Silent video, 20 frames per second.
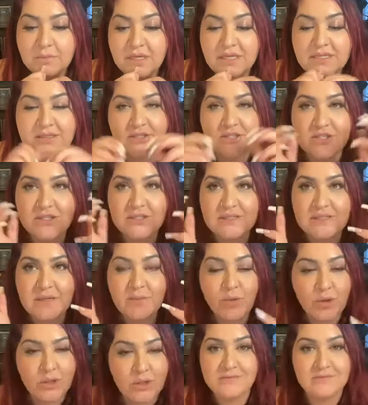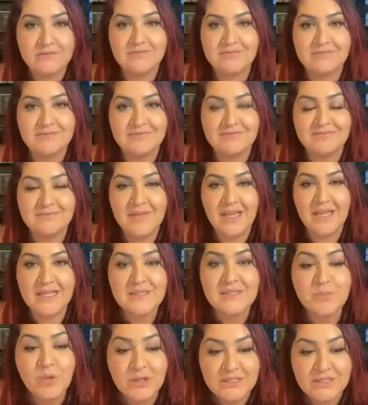It's just important. It's
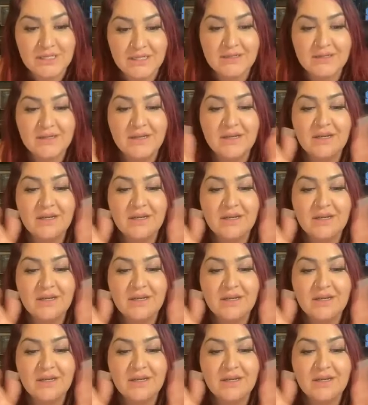important.